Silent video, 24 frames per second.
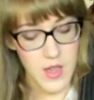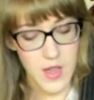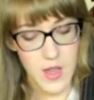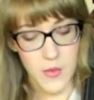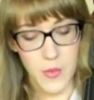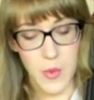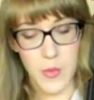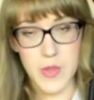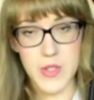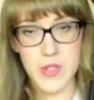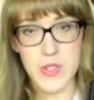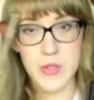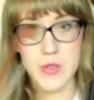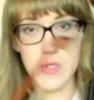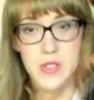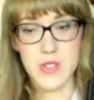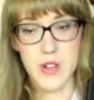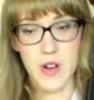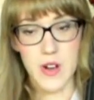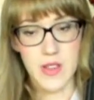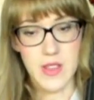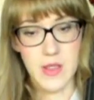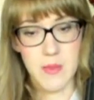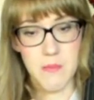What we do, we
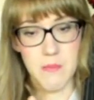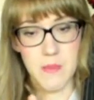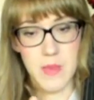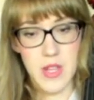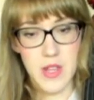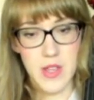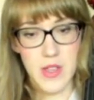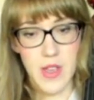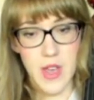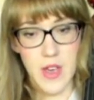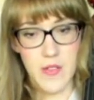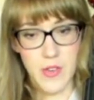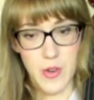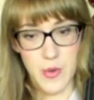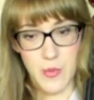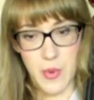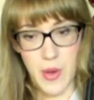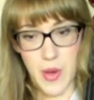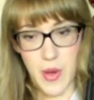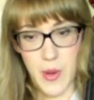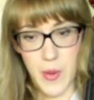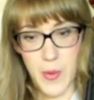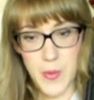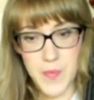start in the middle of your
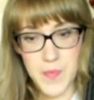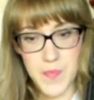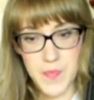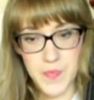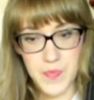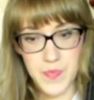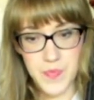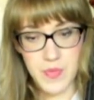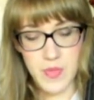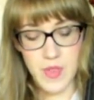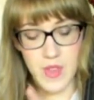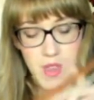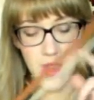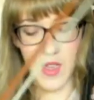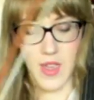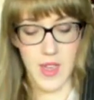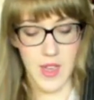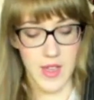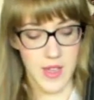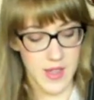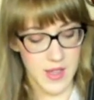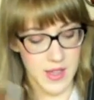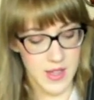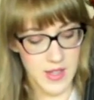bow,
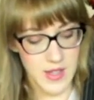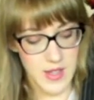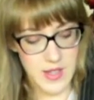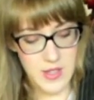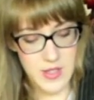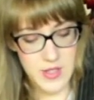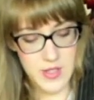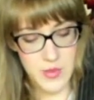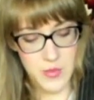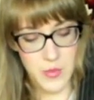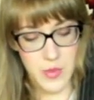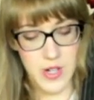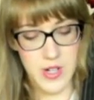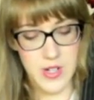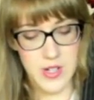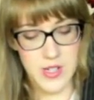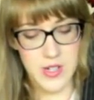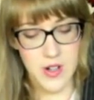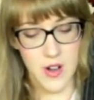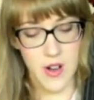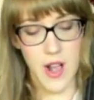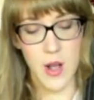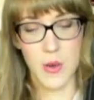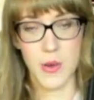and we're going to
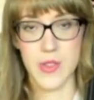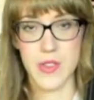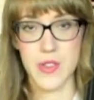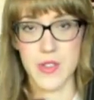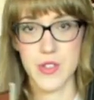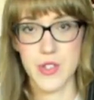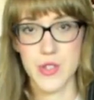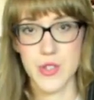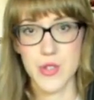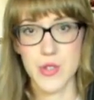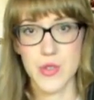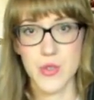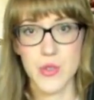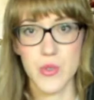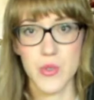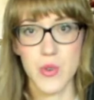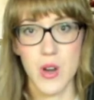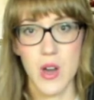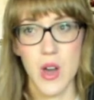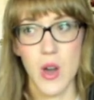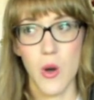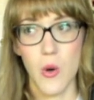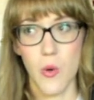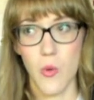start out with 2
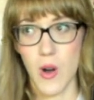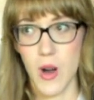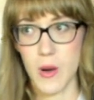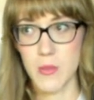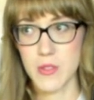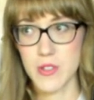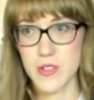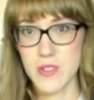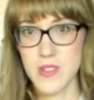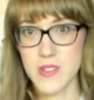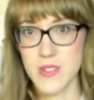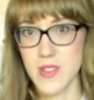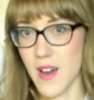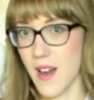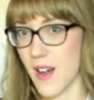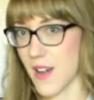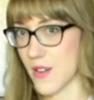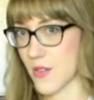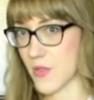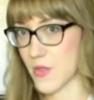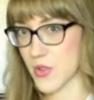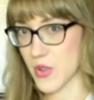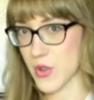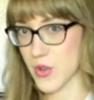wobbles. I
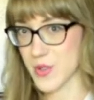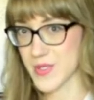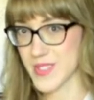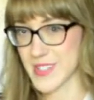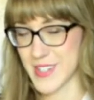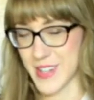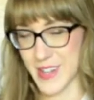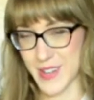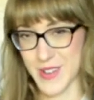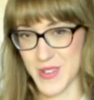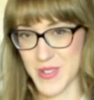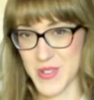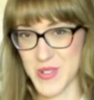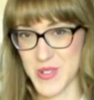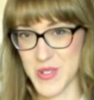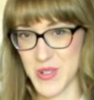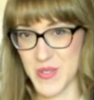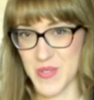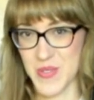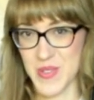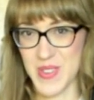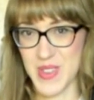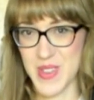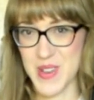don't know the technical
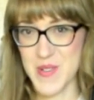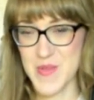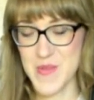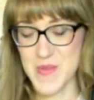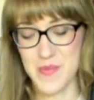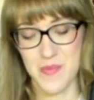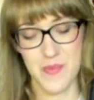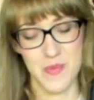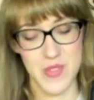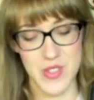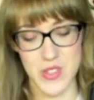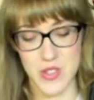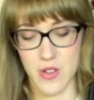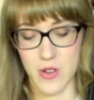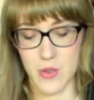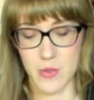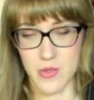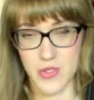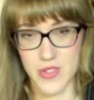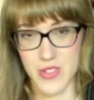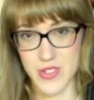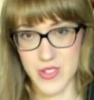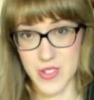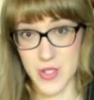term for them, so
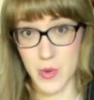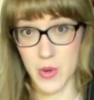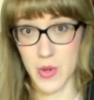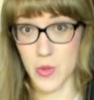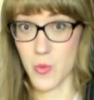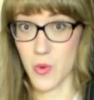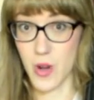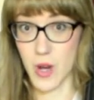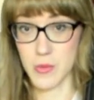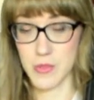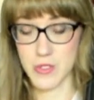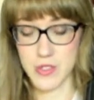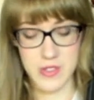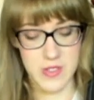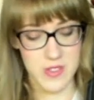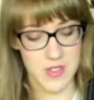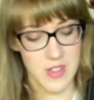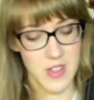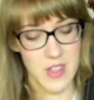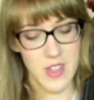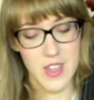we'll just go with wobbles.